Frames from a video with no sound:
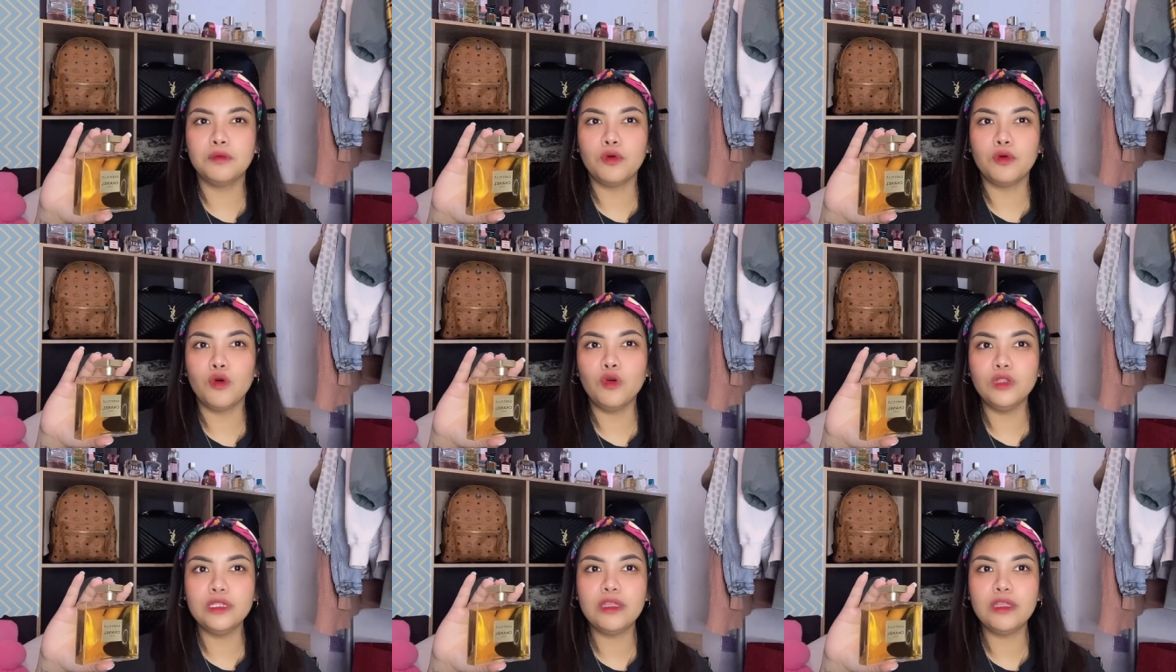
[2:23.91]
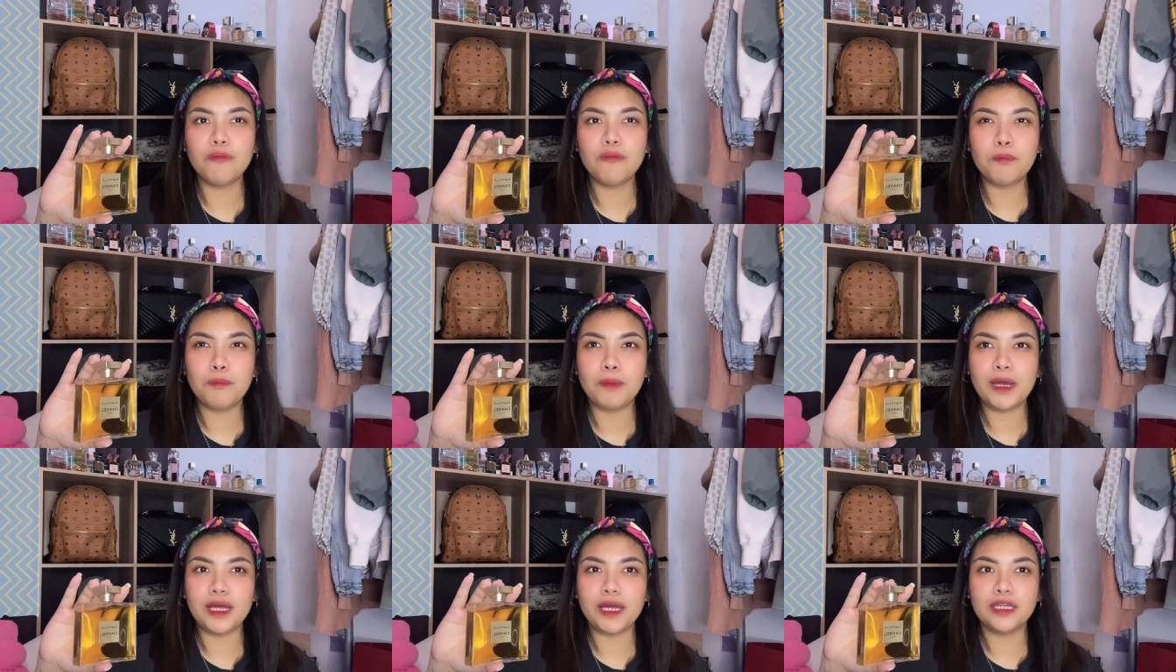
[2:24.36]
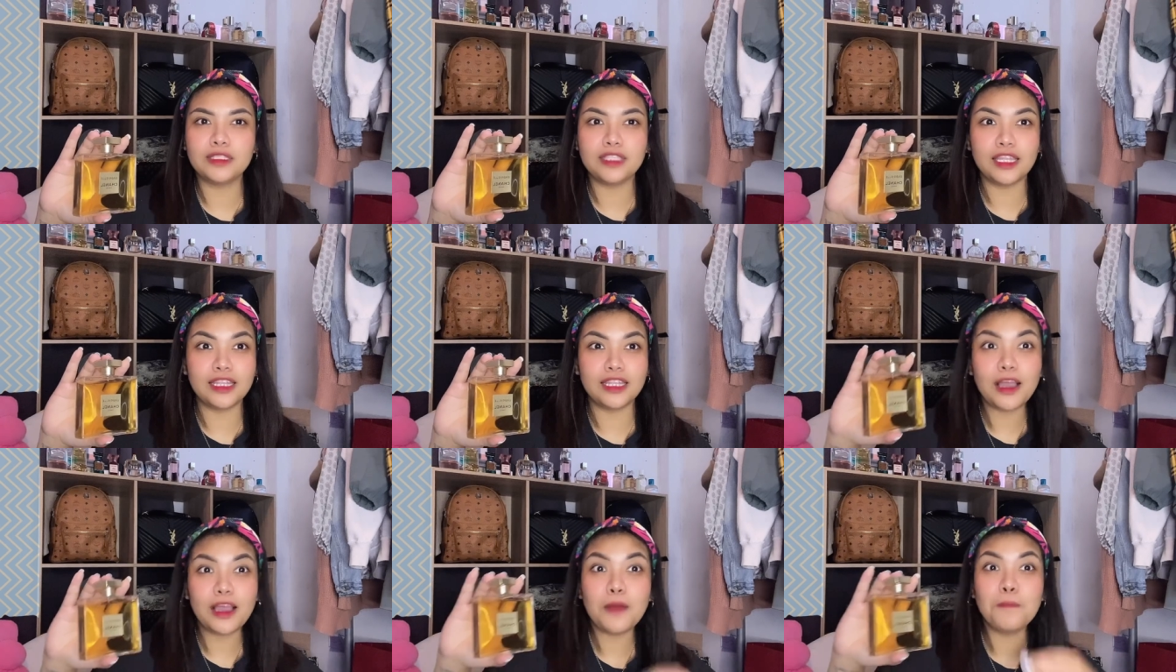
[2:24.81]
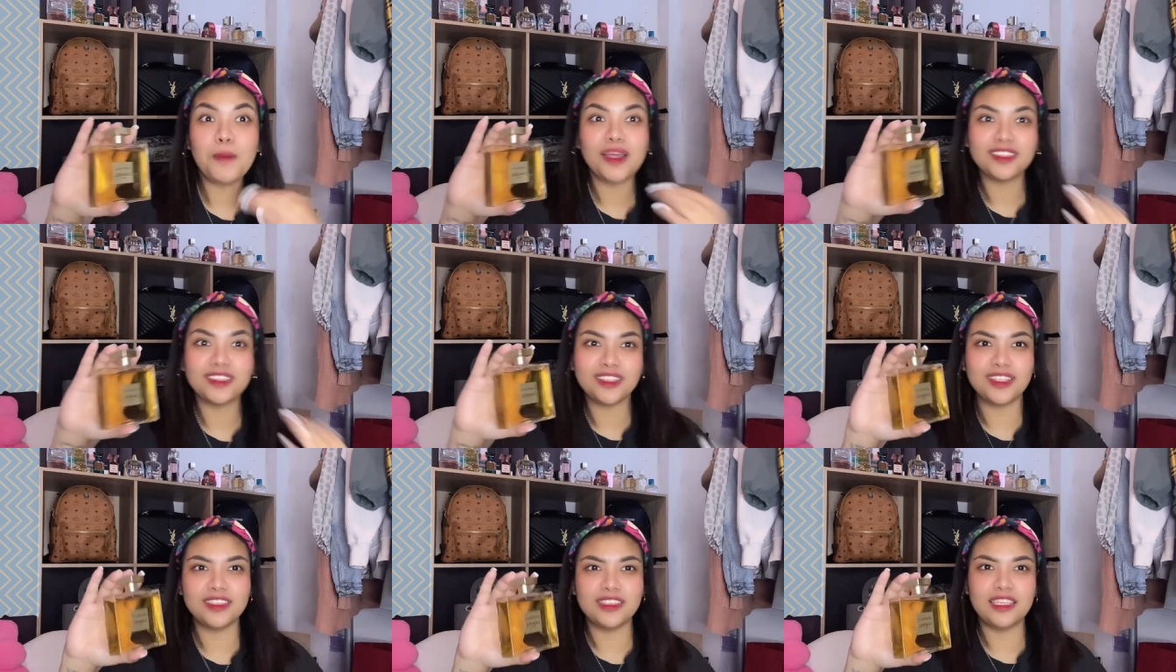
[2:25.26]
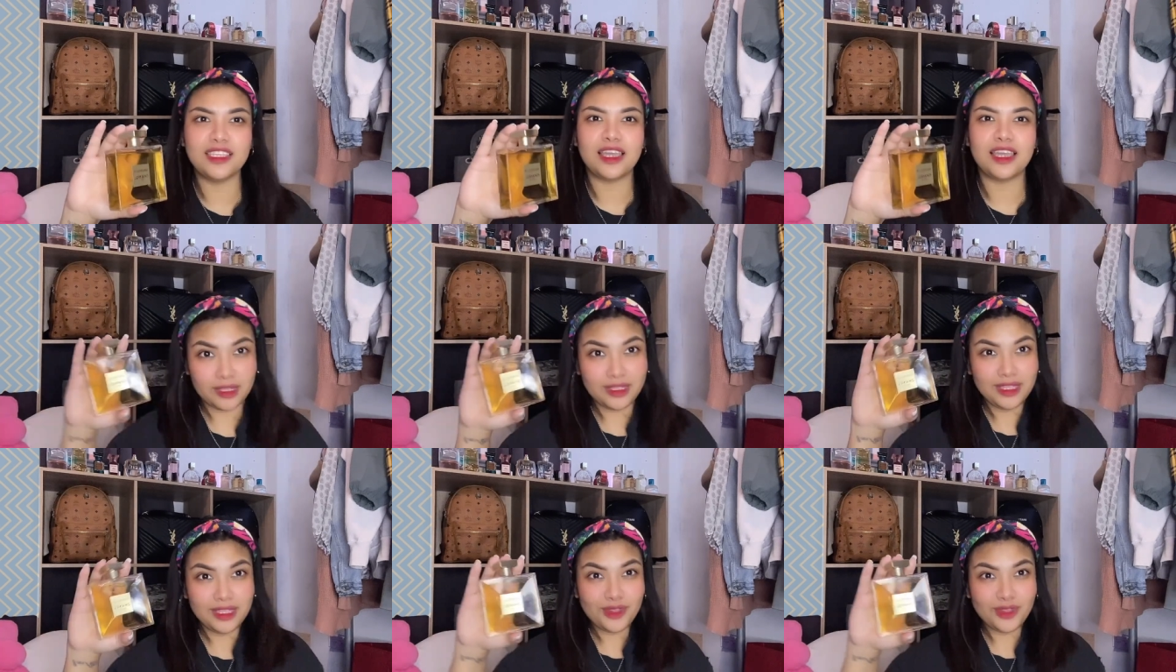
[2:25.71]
Only pag talagang matindihan.